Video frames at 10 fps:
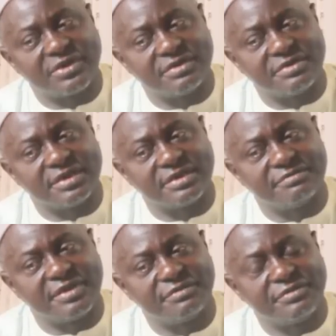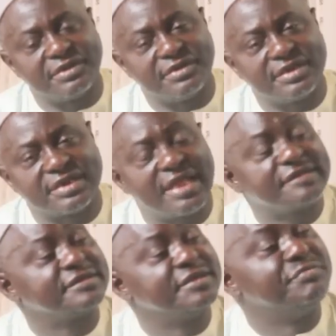but it
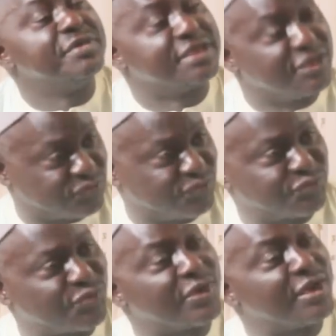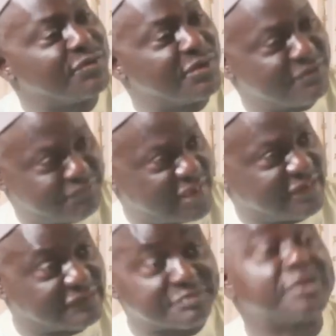has implications on our finances,